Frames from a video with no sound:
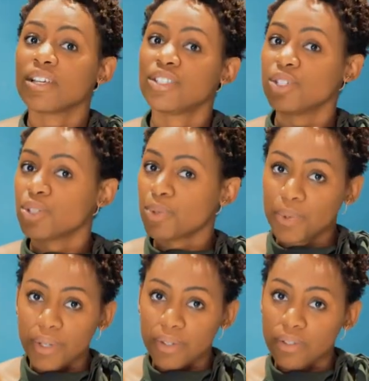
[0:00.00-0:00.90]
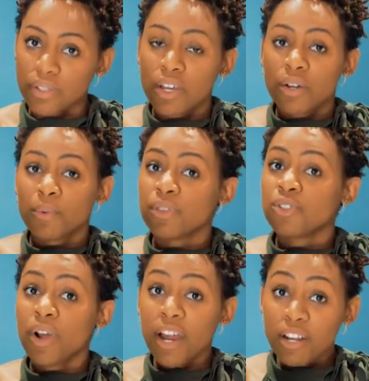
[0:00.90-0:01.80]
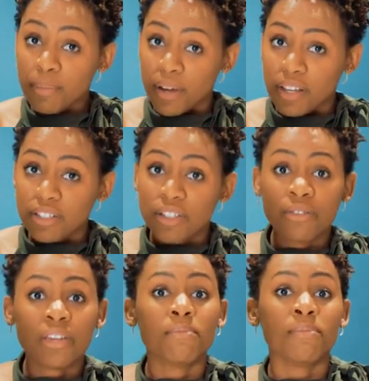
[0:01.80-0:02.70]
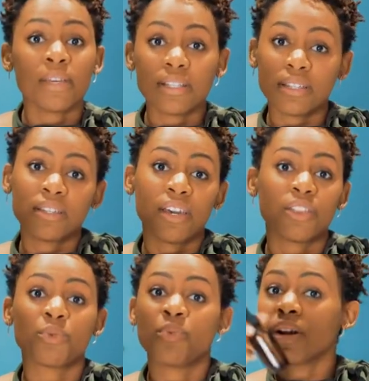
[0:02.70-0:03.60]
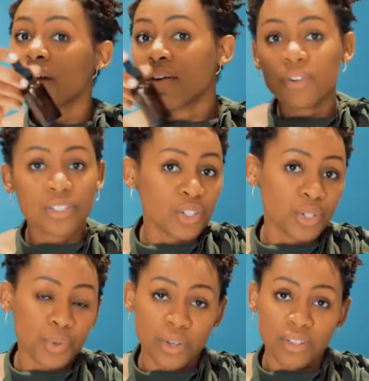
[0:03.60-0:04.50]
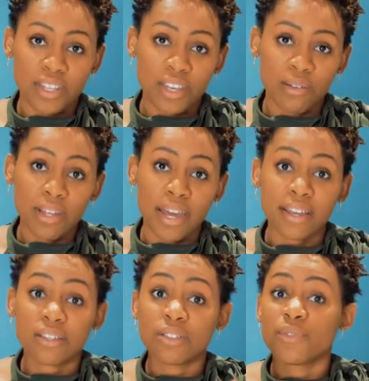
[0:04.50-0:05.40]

Essential oils. With dryer balls, you can mix together whatever essential oils that you like.